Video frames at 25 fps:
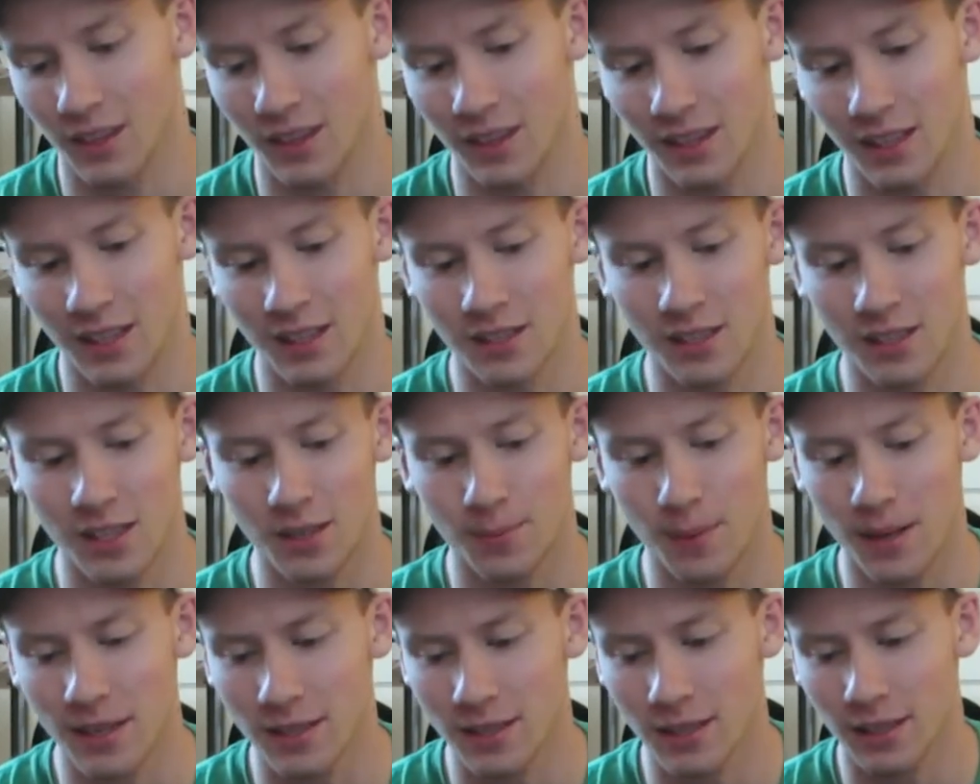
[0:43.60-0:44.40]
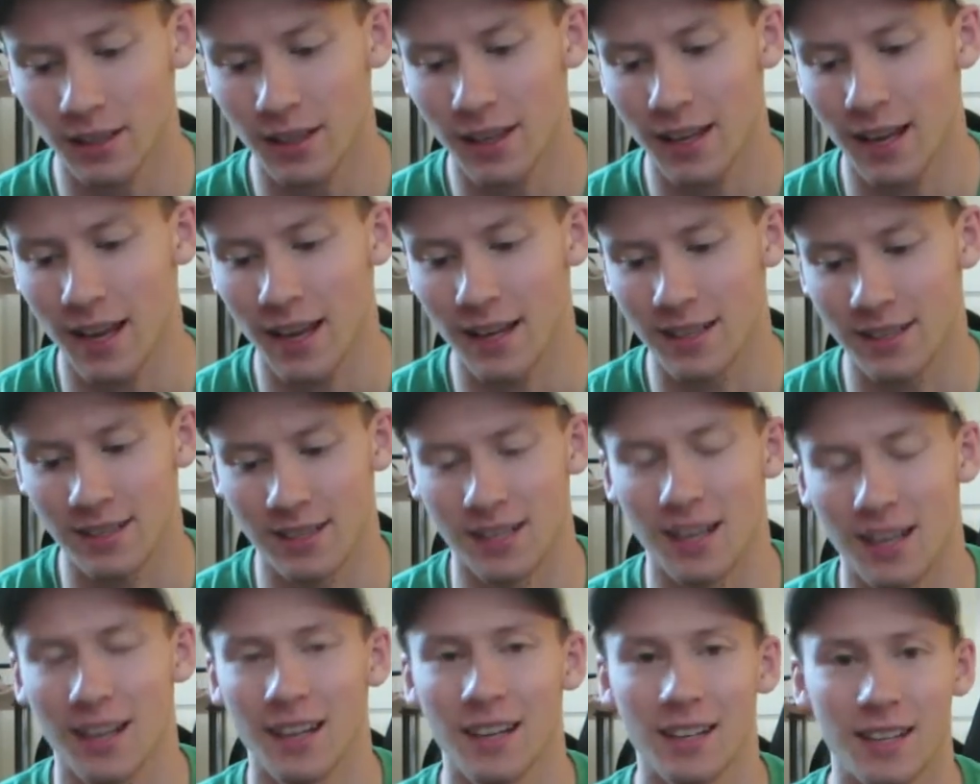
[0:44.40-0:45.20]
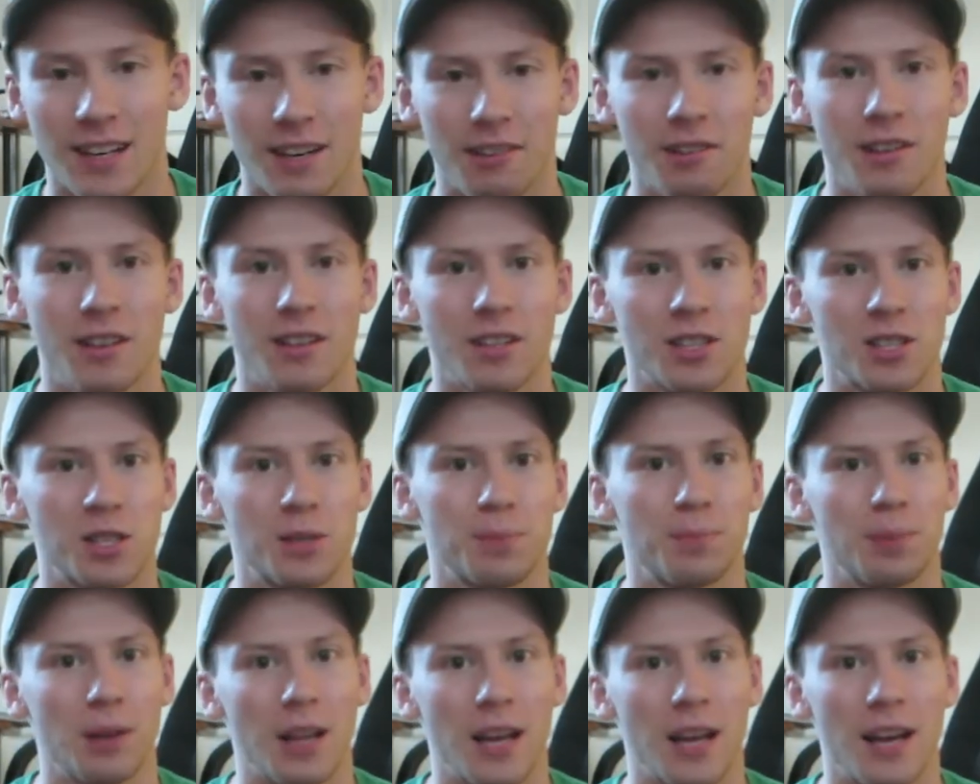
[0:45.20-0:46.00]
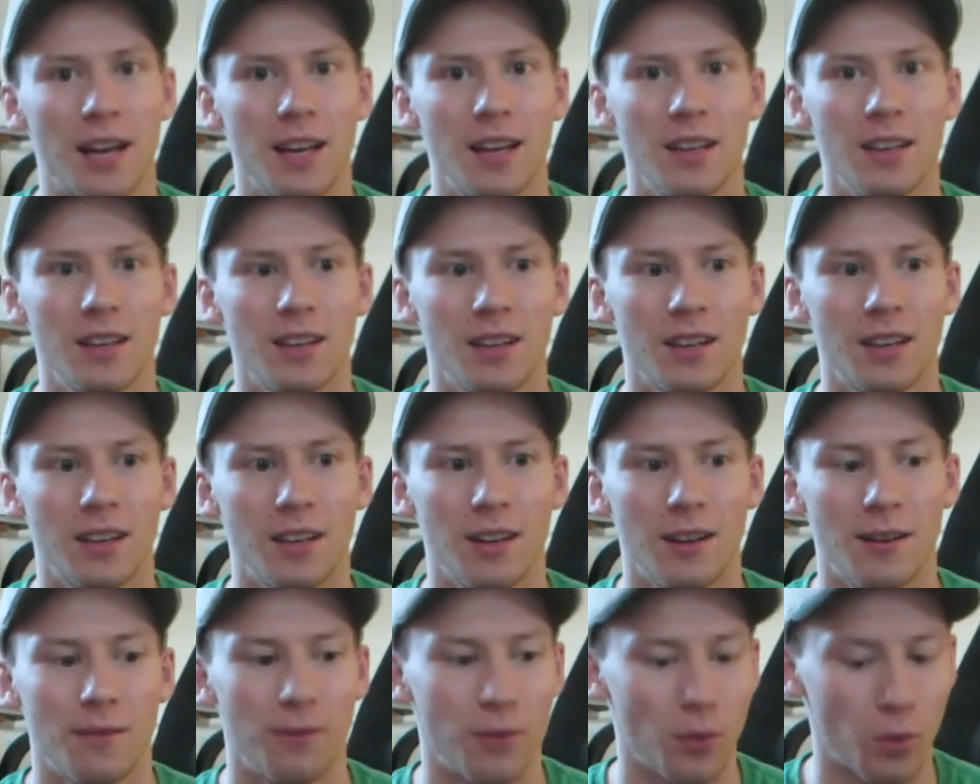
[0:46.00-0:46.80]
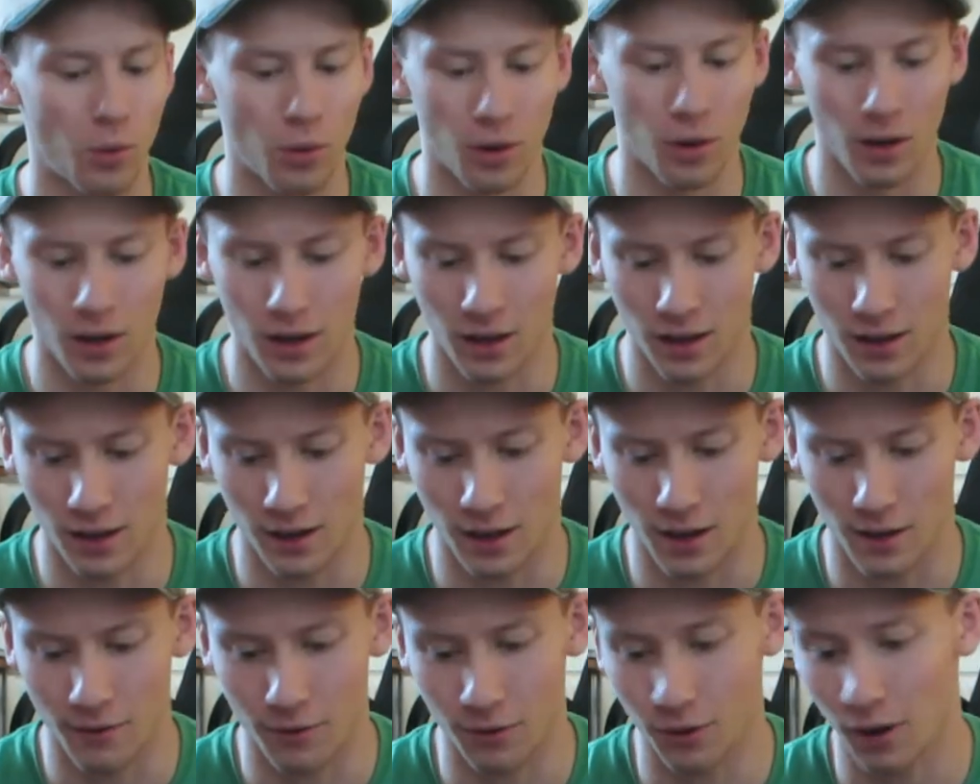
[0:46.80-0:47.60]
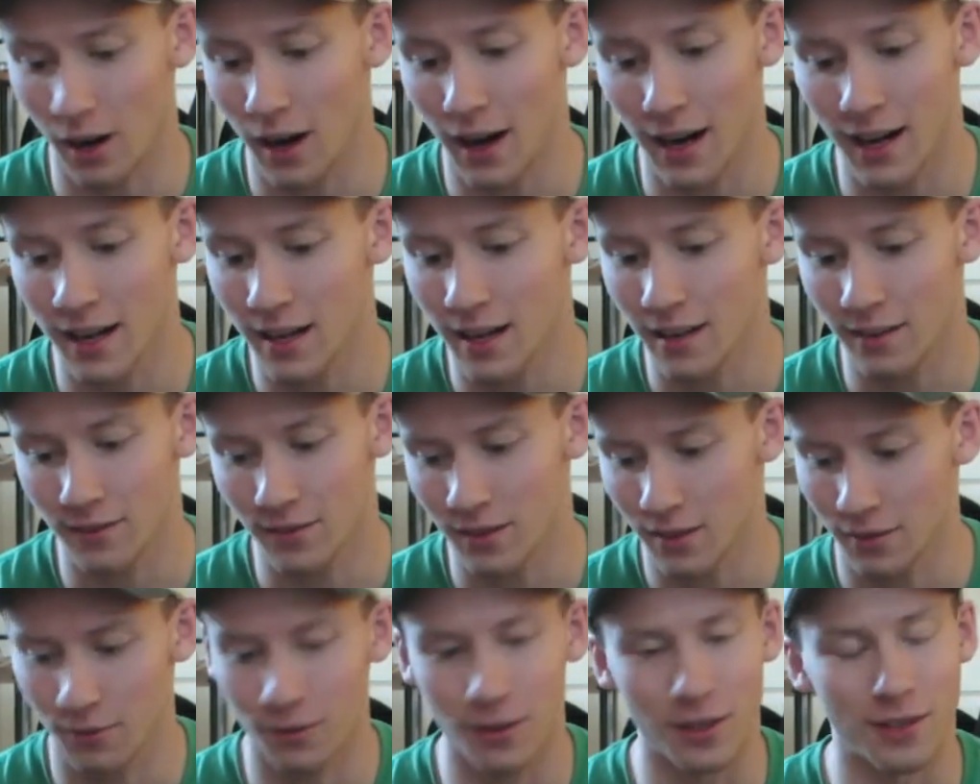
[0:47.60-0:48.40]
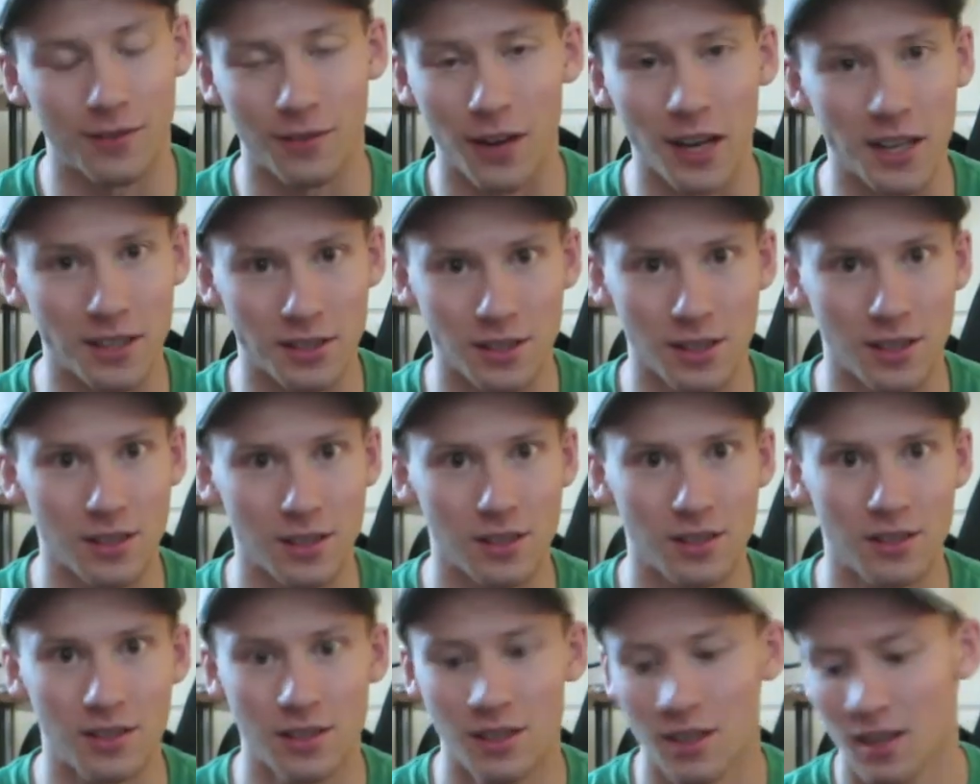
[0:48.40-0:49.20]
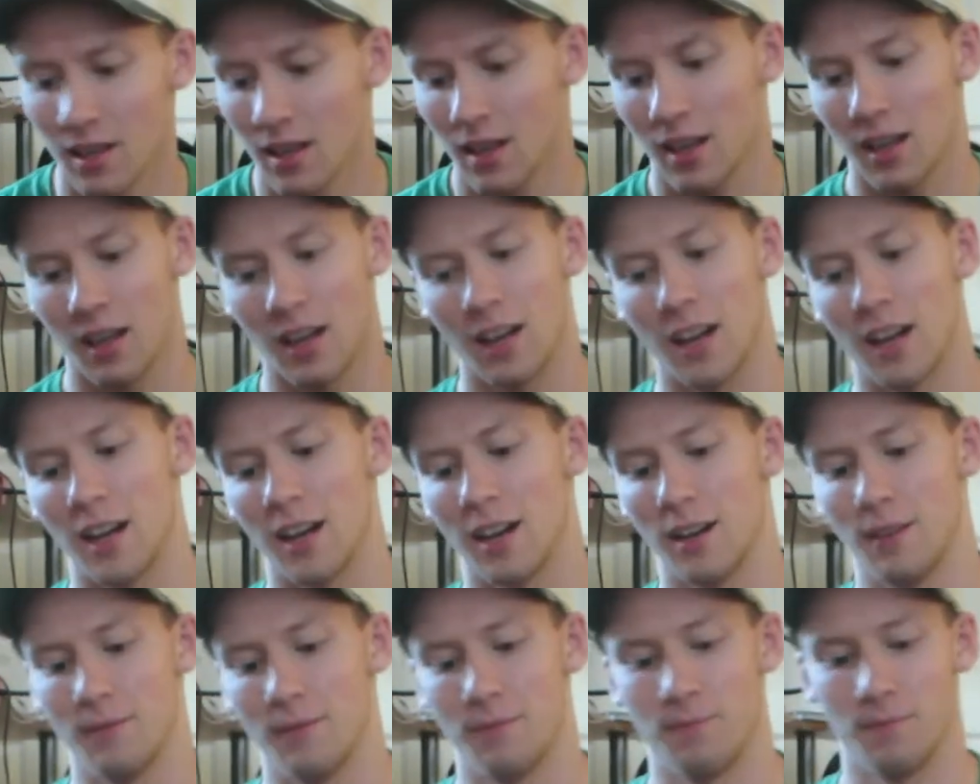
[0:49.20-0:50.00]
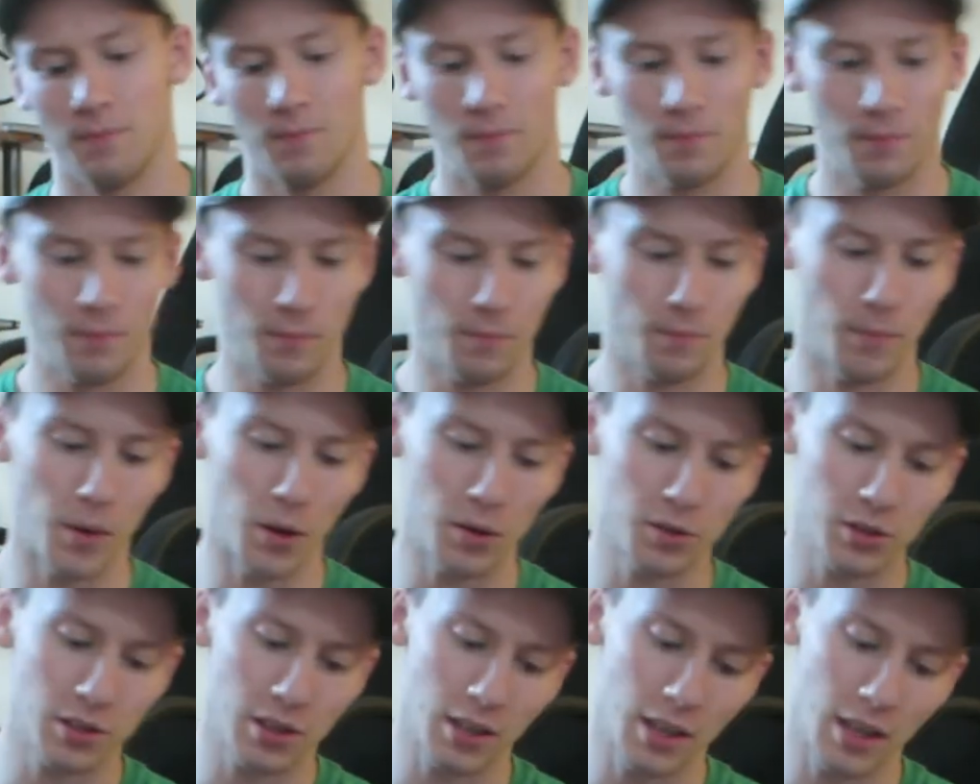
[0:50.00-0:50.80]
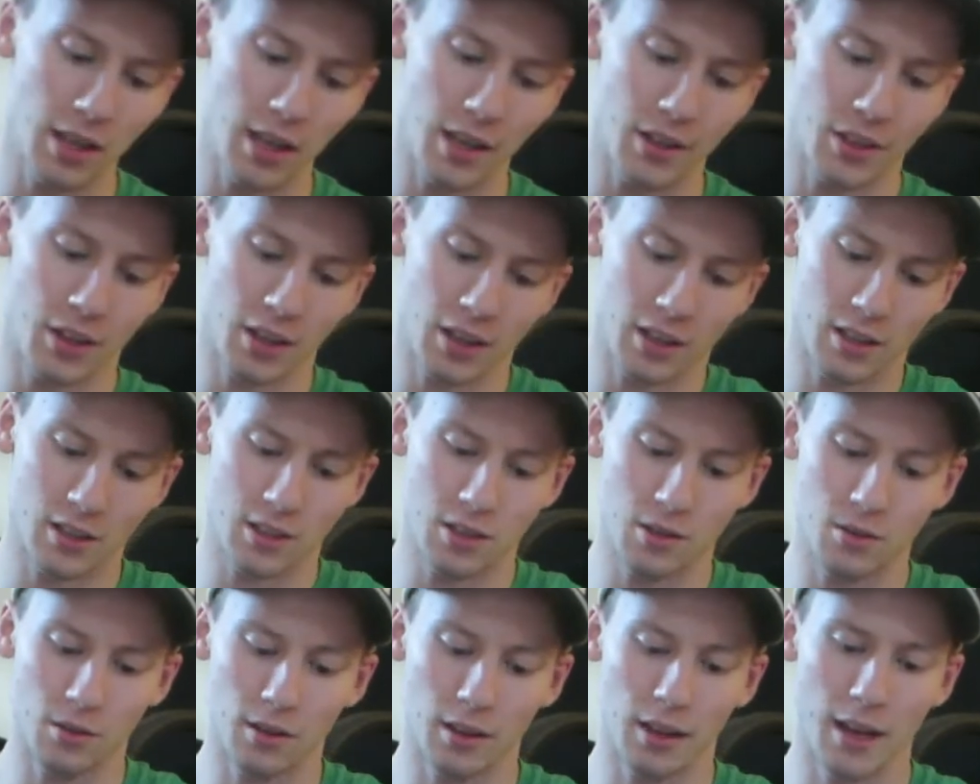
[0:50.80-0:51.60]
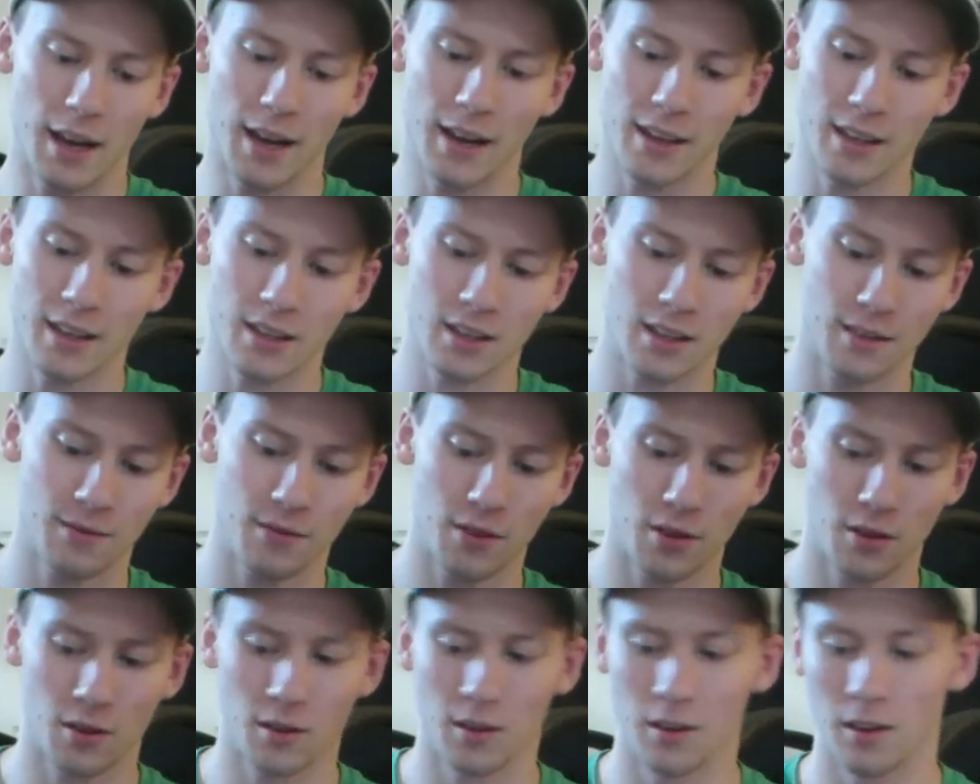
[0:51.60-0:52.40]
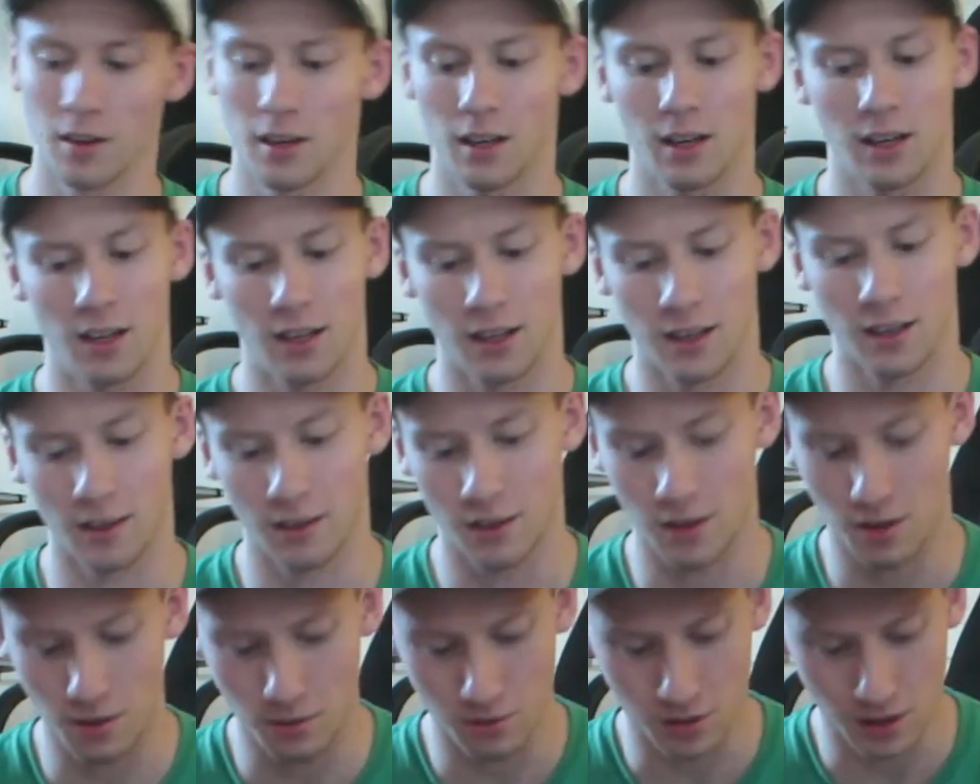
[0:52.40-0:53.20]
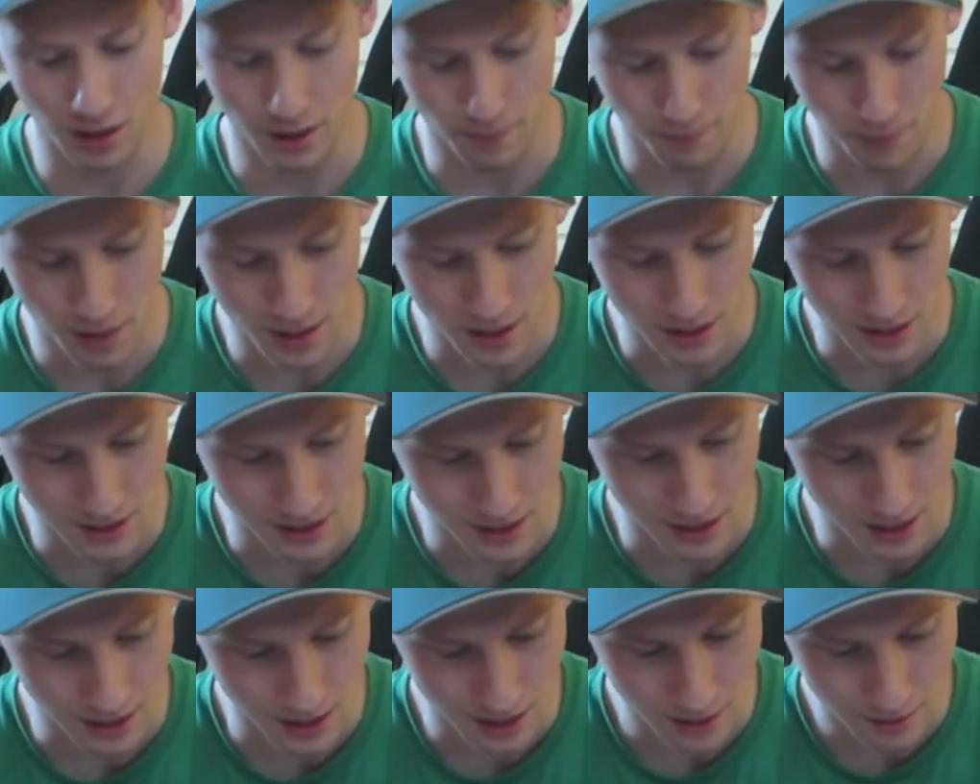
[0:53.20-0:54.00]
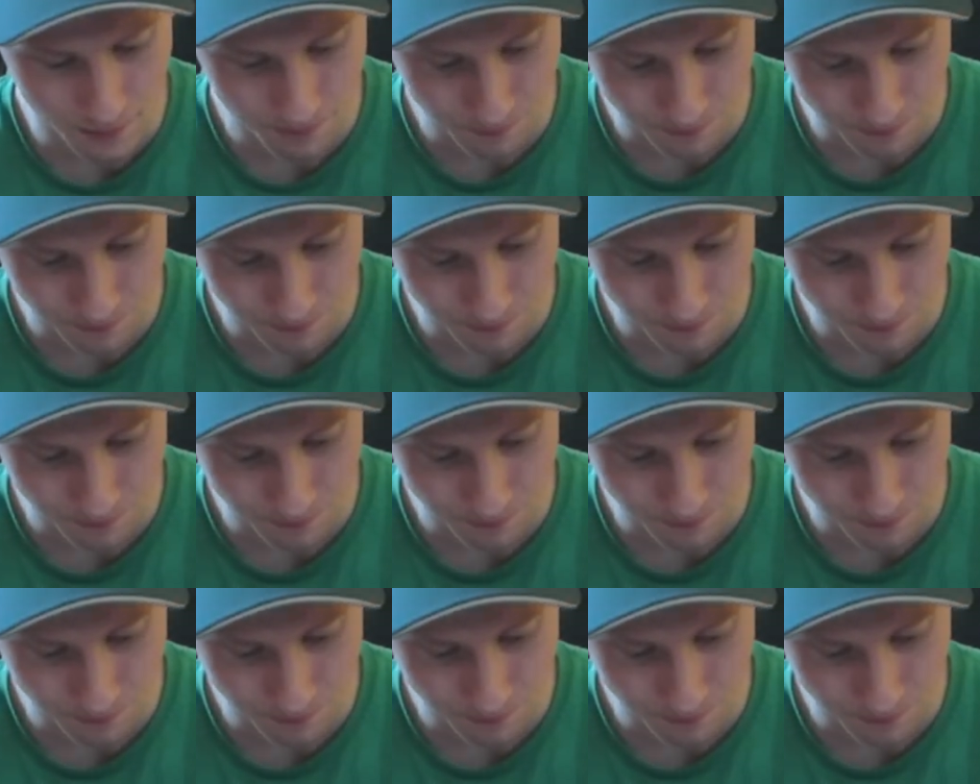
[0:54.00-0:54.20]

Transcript: this is basically a secondary display for a variety of different devices. Mostly, I think it's utilized if you're using a PC